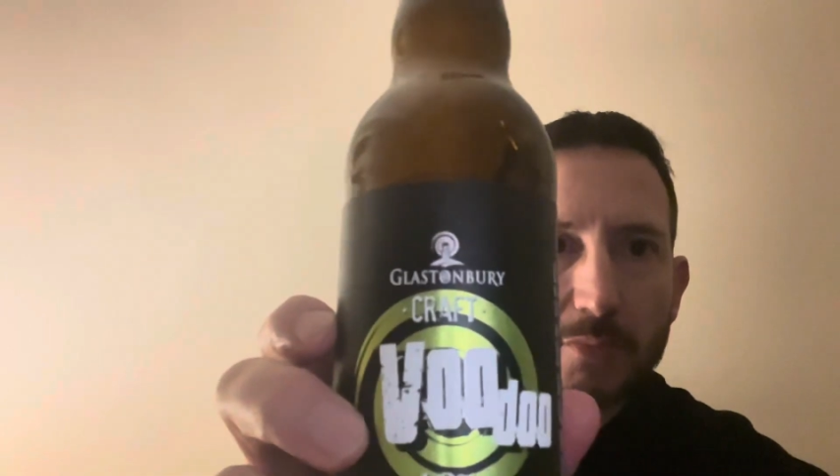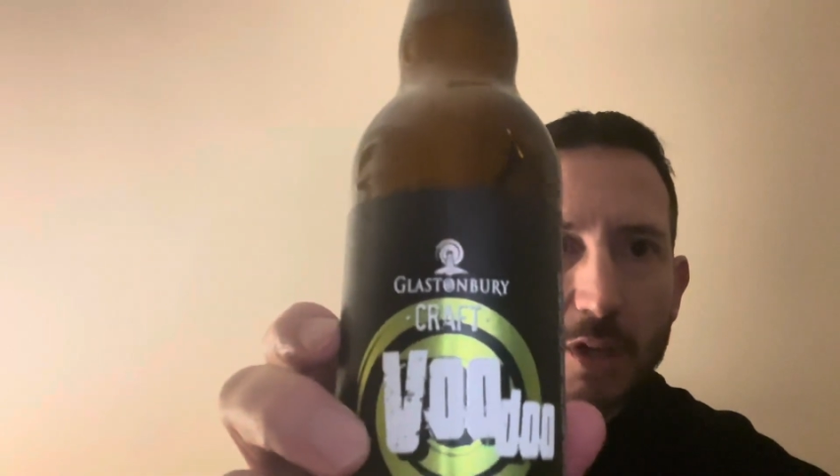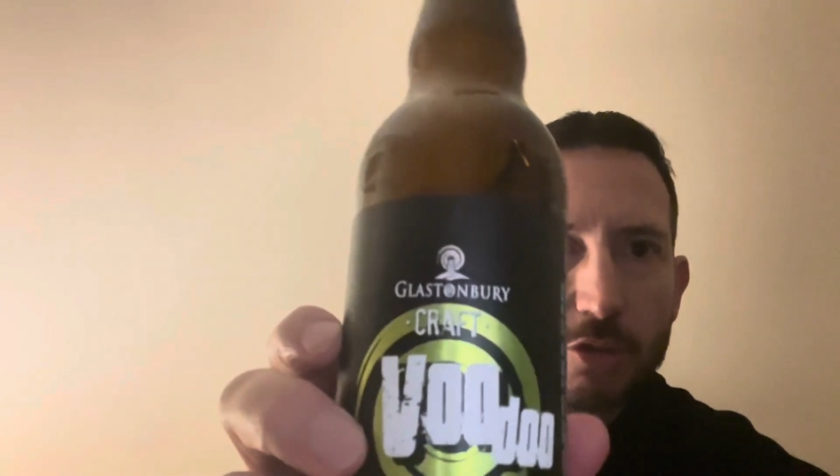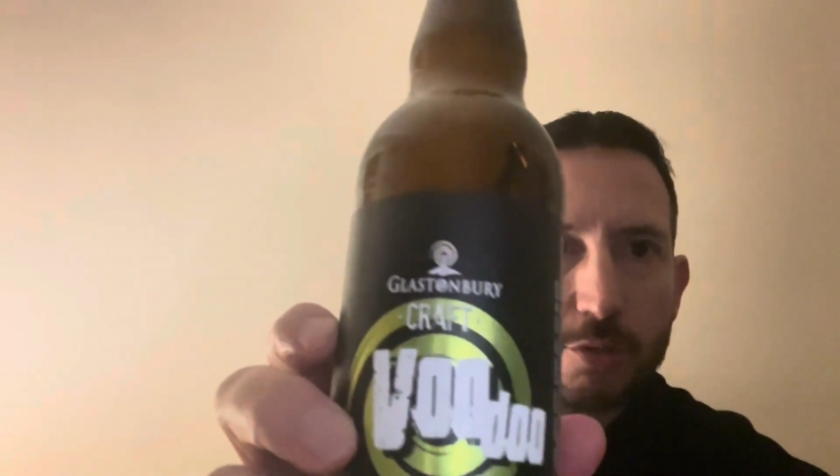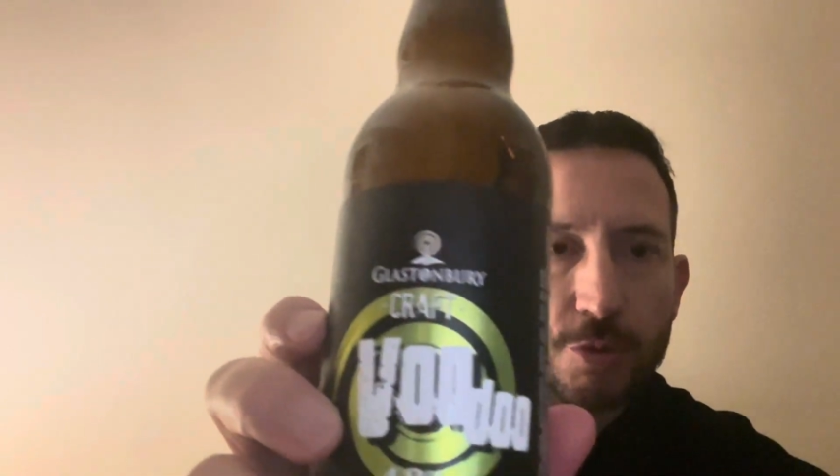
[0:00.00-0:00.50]

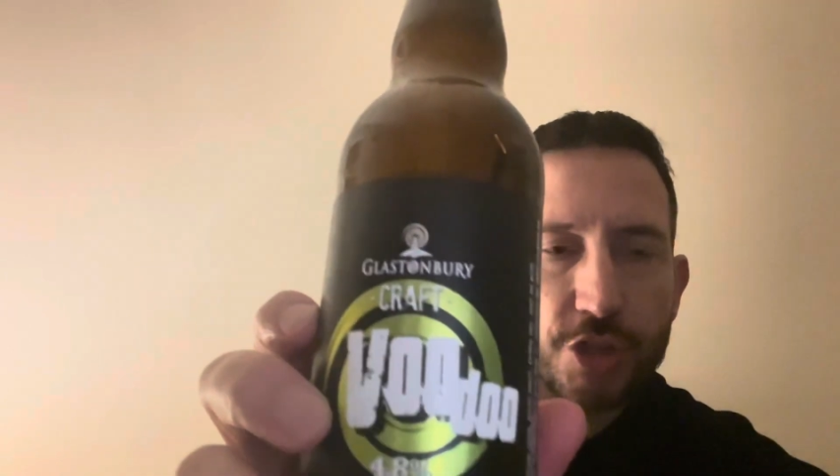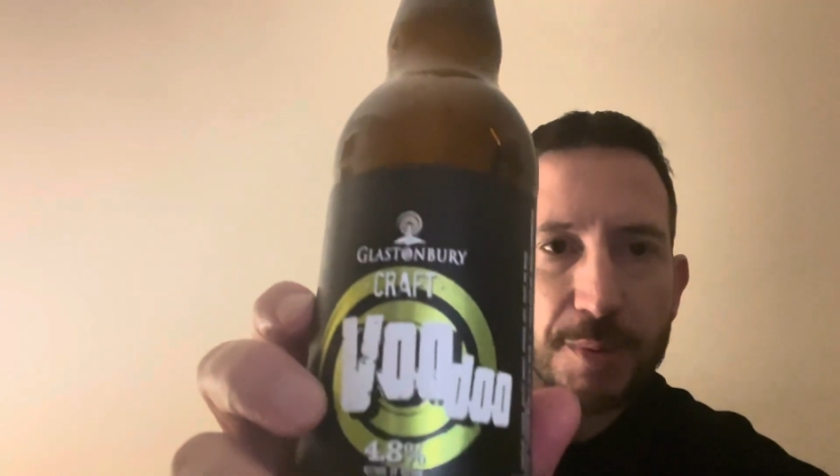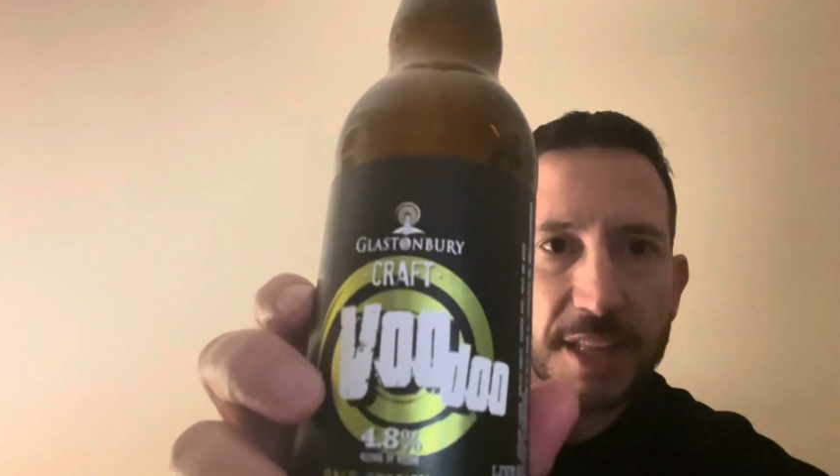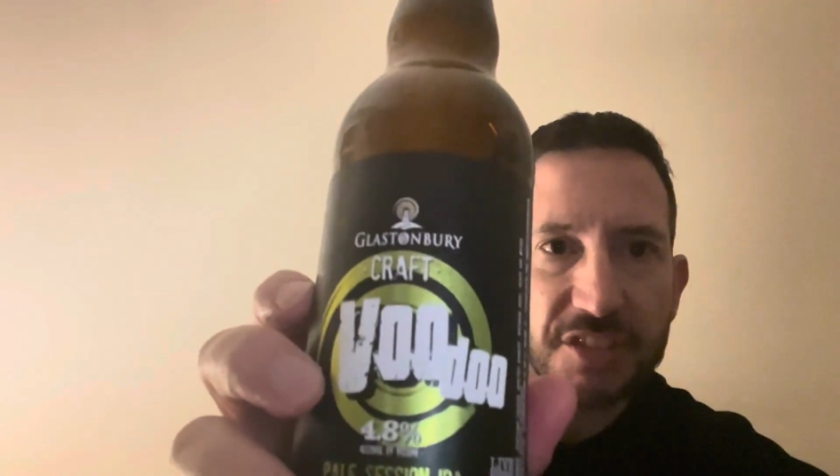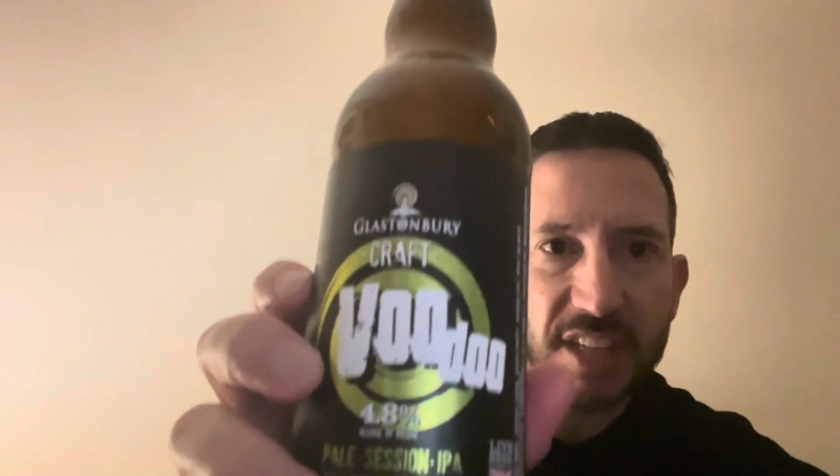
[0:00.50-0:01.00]
so I'm assuming
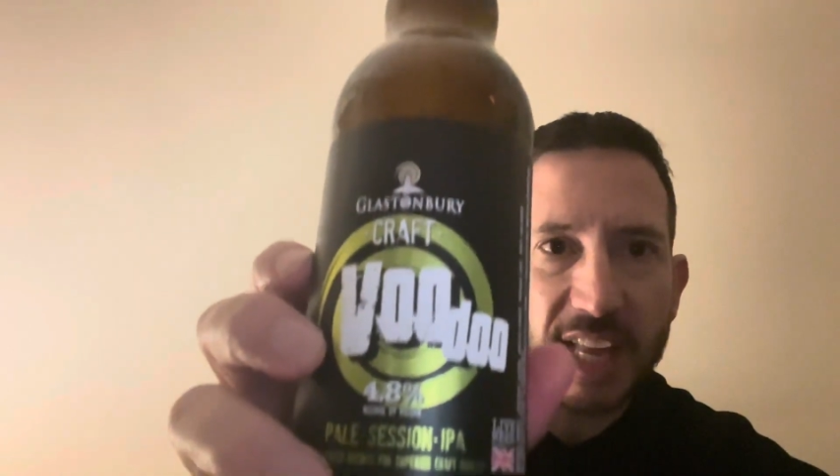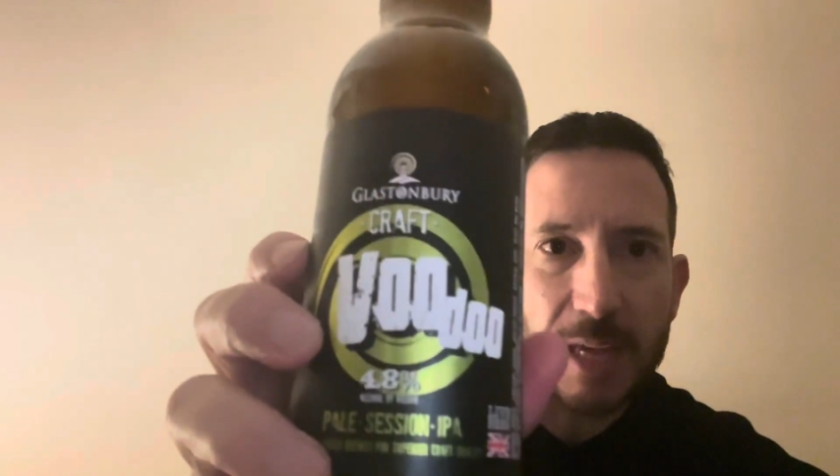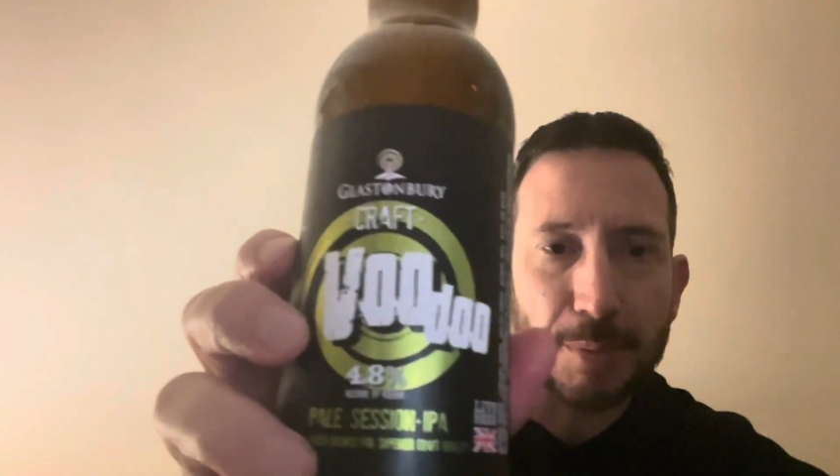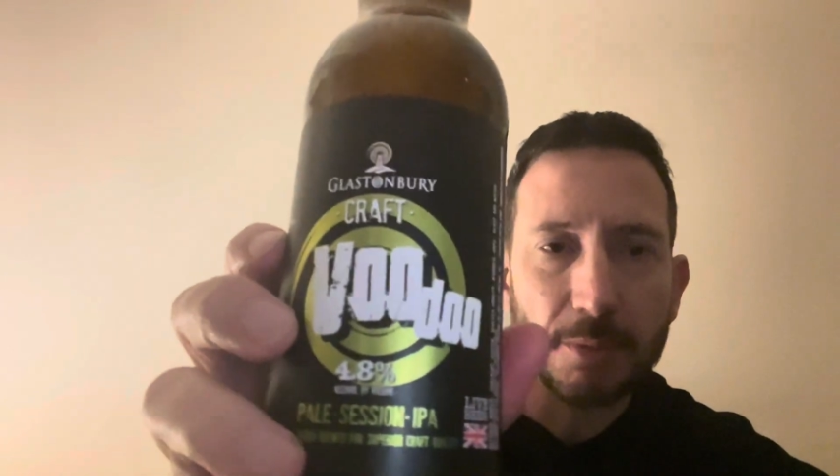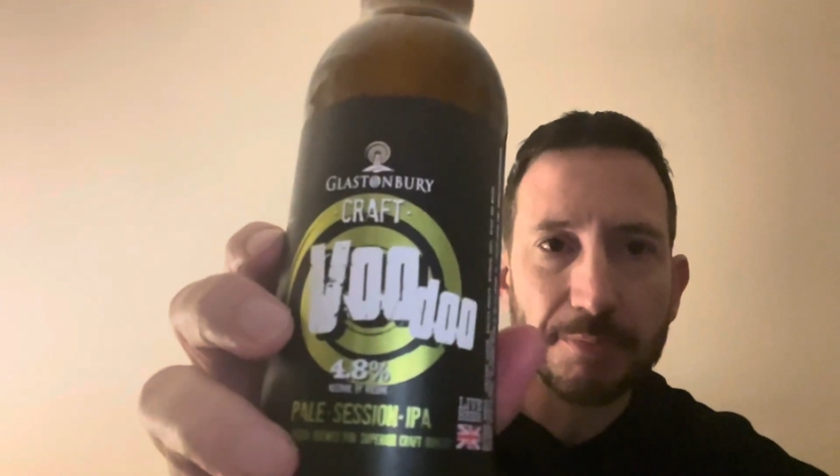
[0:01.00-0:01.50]
that's the
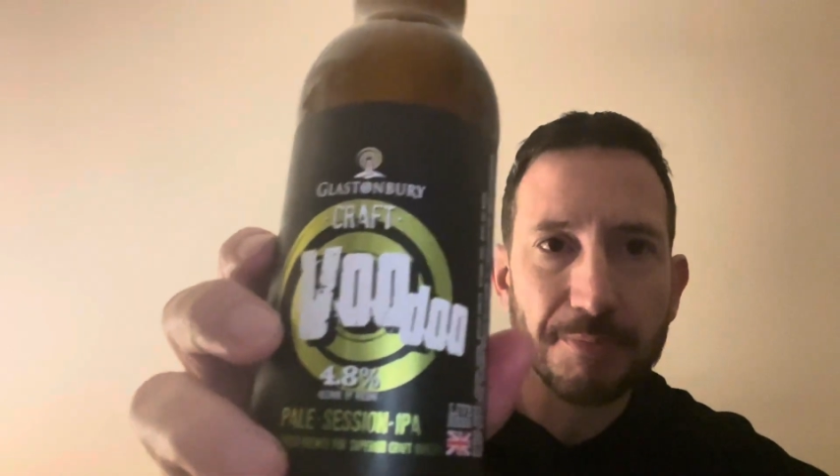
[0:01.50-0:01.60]
label.